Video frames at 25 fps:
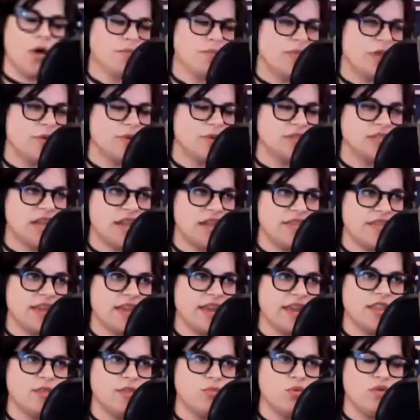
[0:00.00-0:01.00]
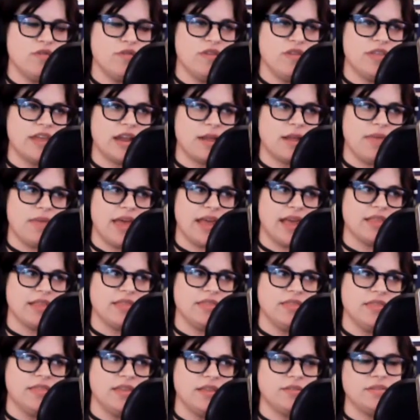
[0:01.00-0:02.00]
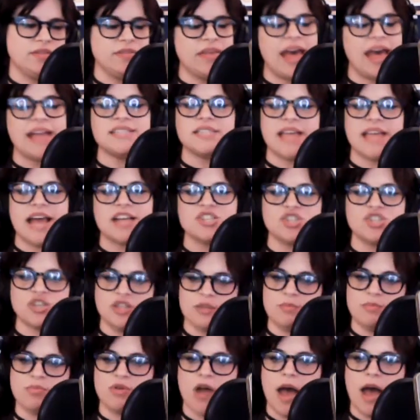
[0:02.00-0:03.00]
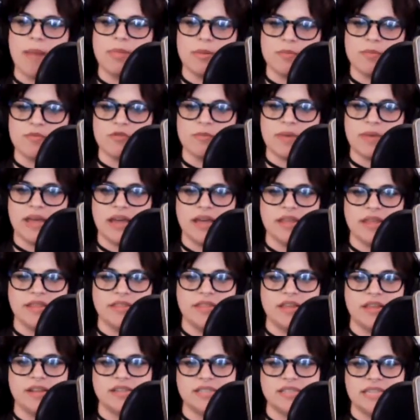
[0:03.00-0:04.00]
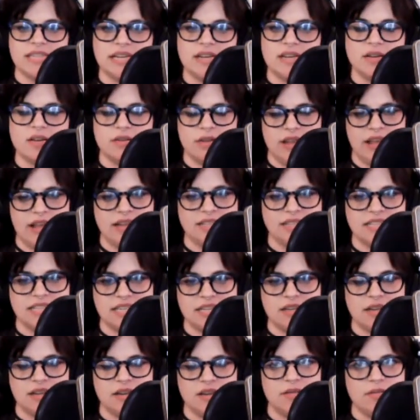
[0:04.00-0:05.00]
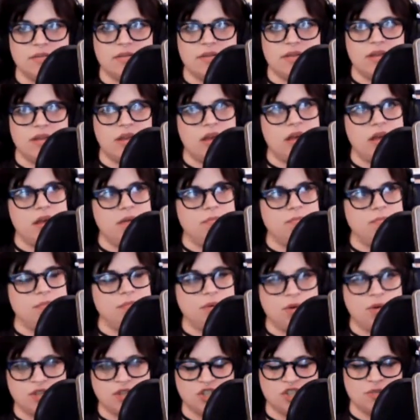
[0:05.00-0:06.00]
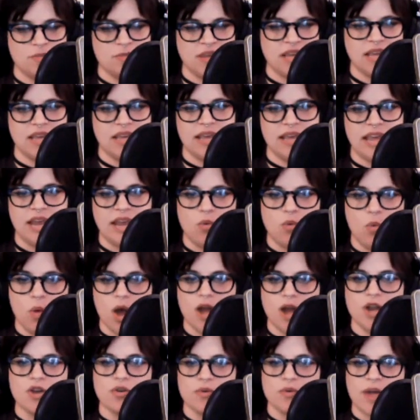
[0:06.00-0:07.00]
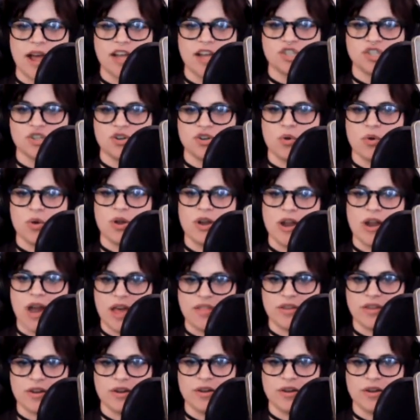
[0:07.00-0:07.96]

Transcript: there was nothing in the movie that I'm like, that's actually the problem for me. That didn't, it didn't push me in one direction or another.